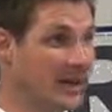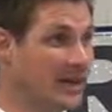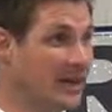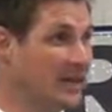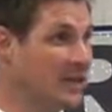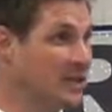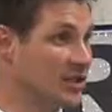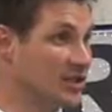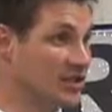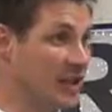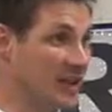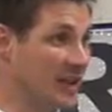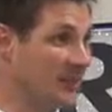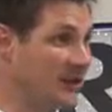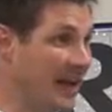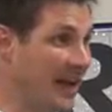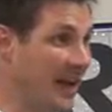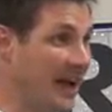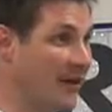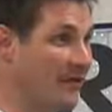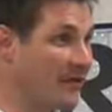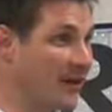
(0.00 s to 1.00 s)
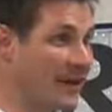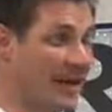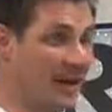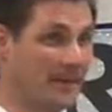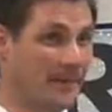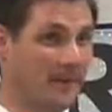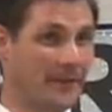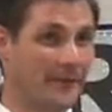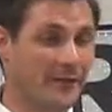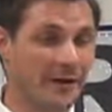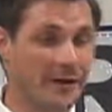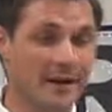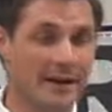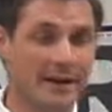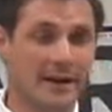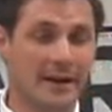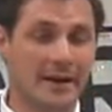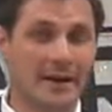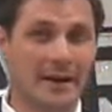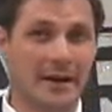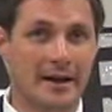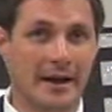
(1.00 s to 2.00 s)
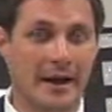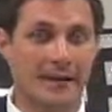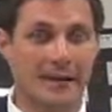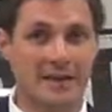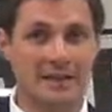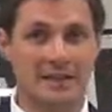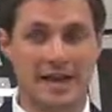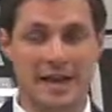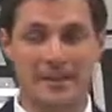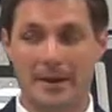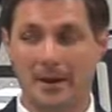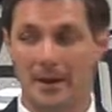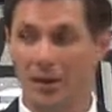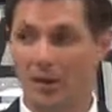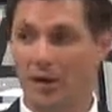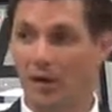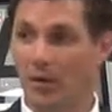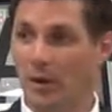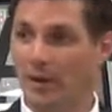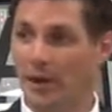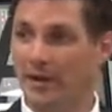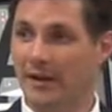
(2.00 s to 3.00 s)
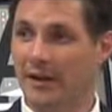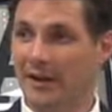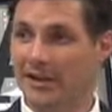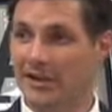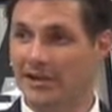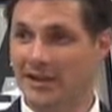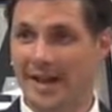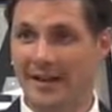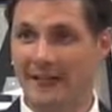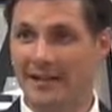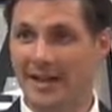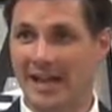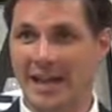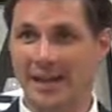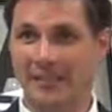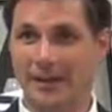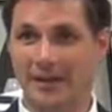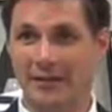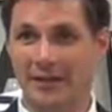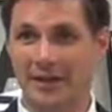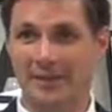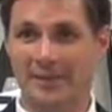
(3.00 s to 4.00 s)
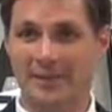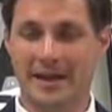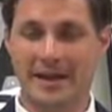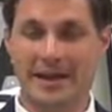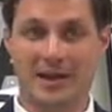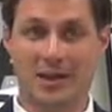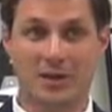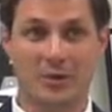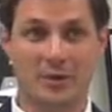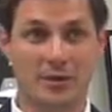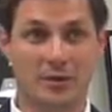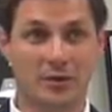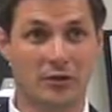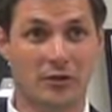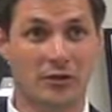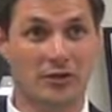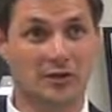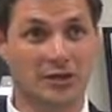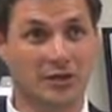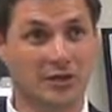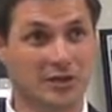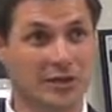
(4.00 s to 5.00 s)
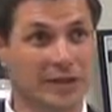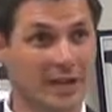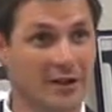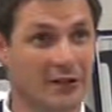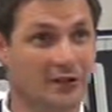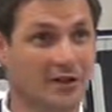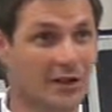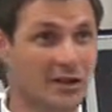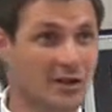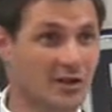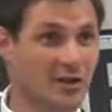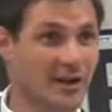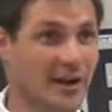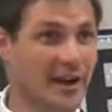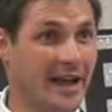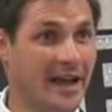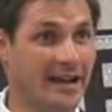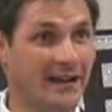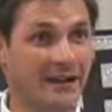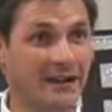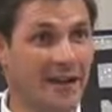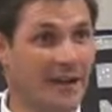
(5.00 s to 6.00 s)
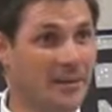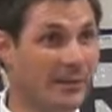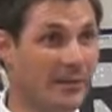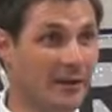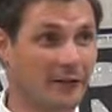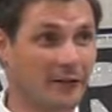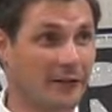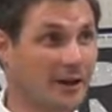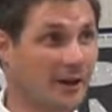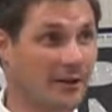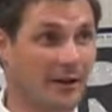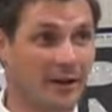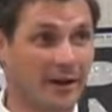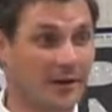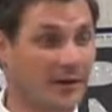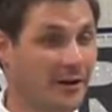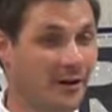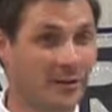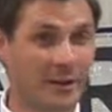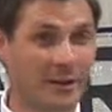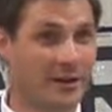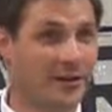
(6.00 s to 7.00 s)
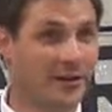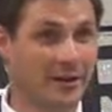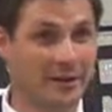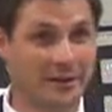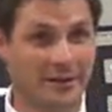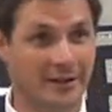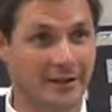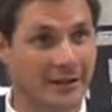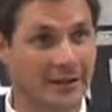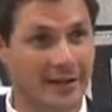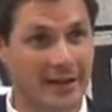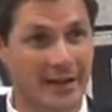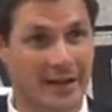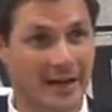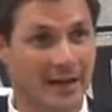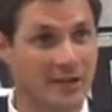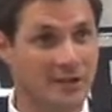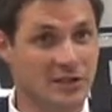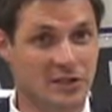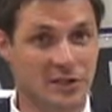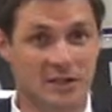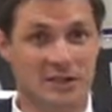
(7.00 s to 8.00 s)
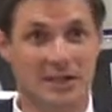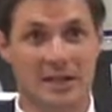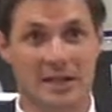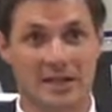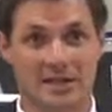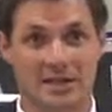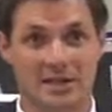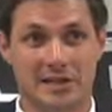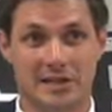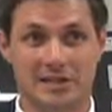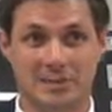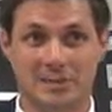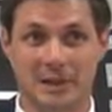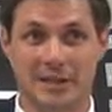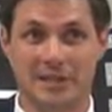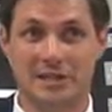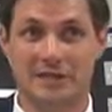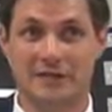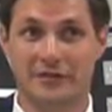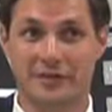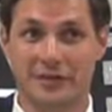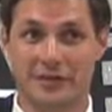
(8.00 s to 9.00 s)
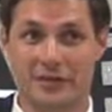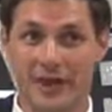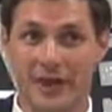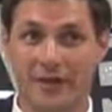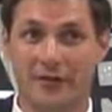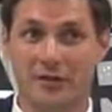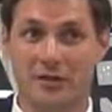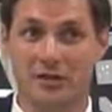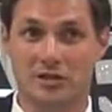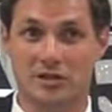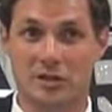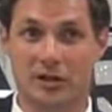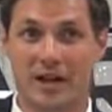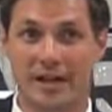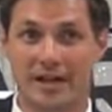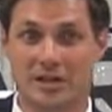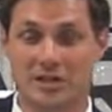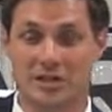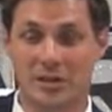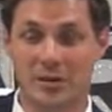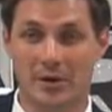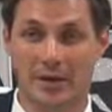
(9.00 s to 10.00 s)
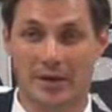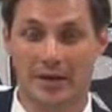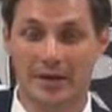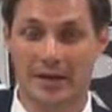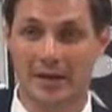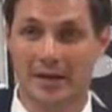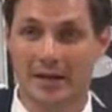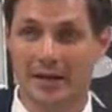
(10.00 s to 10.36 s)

It isn't cheap to have camp. Every every time I look at what it costs to have camp, I think, man, couldn't we do this ourselves? And I start adding it up, and I figure out, no, we couldn't. It's just, it's an expensive endeavor. It's a lot to it.